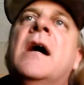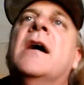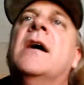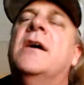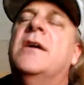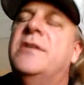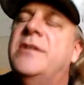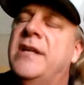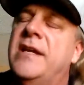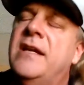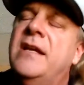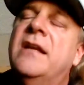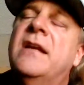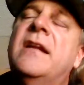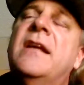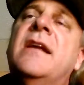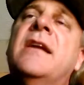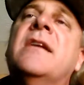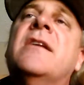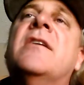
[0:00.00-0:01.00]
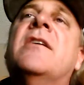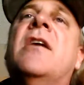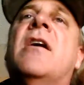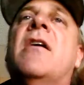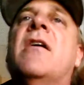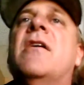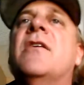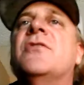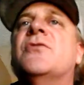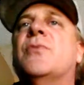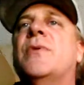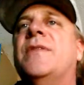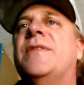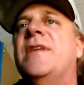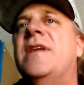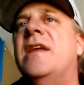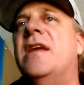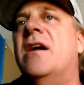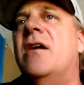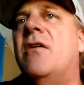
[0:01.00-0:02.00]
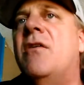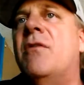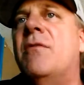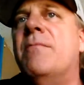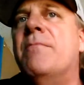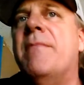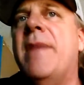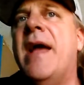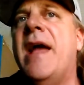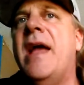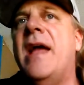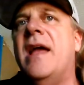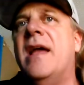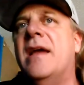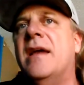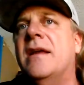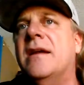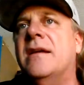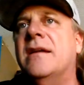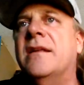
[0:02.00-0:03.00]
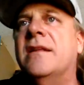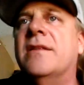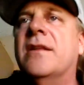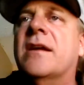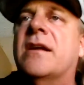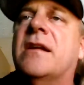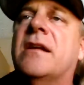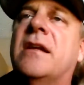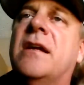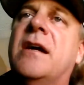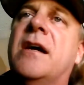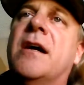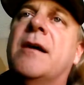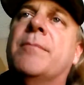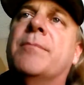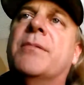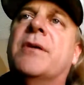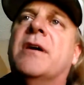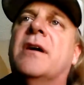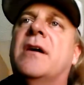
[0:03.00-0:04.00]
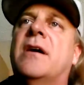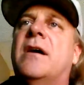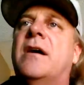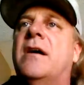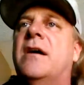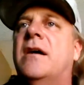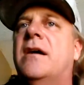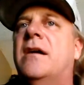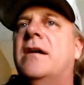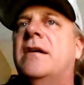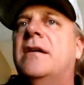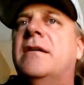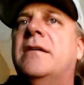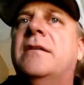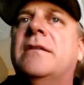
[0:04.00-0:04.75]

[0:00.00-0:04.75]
A dealing cards with the old man in the club car.